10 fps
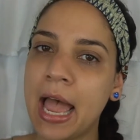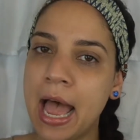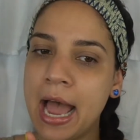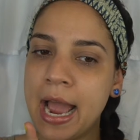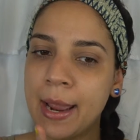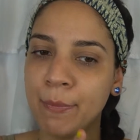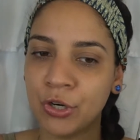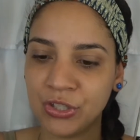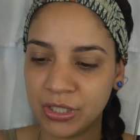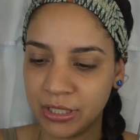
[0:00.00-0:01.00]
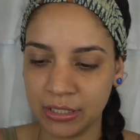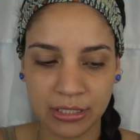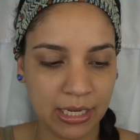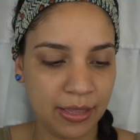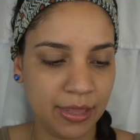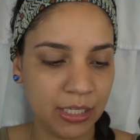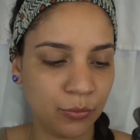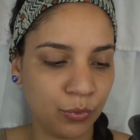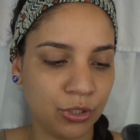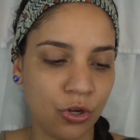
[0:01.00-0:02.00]
I purchased this and
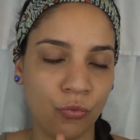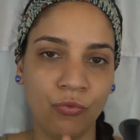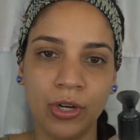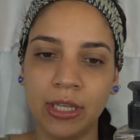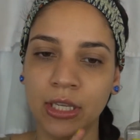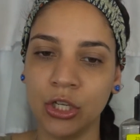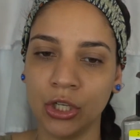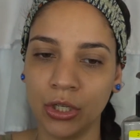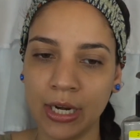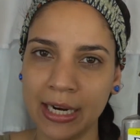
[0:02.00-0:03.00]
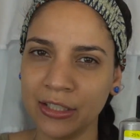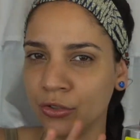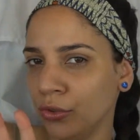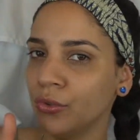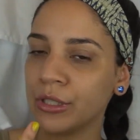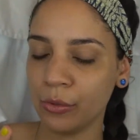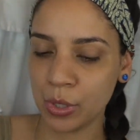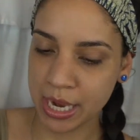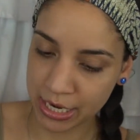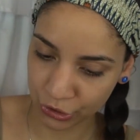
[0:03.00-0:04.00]
this was really good. I still use it
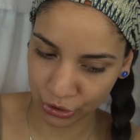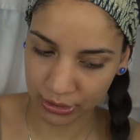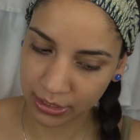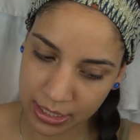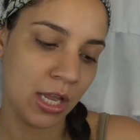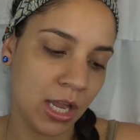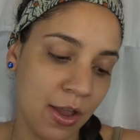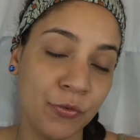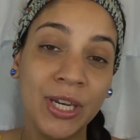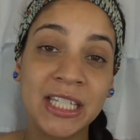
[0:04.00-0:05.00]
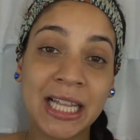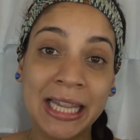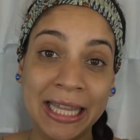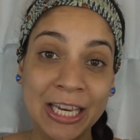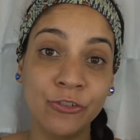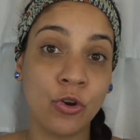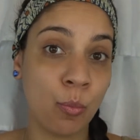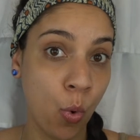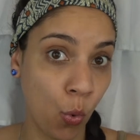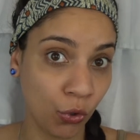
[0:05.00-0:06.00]
occasionally. If you need to clean your
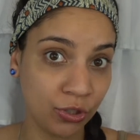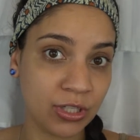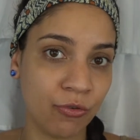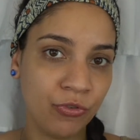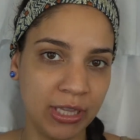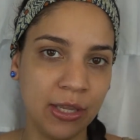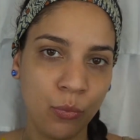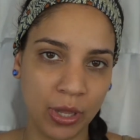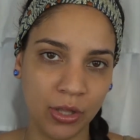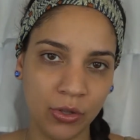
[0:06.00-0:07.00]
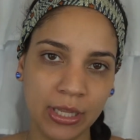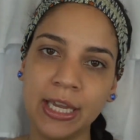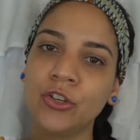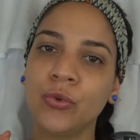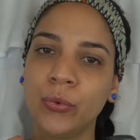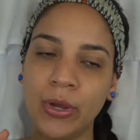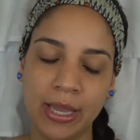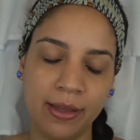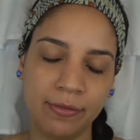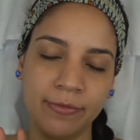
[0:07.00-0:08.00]
pores really well and you
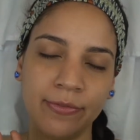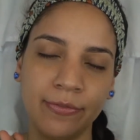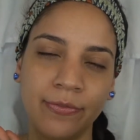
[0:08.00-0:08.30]
have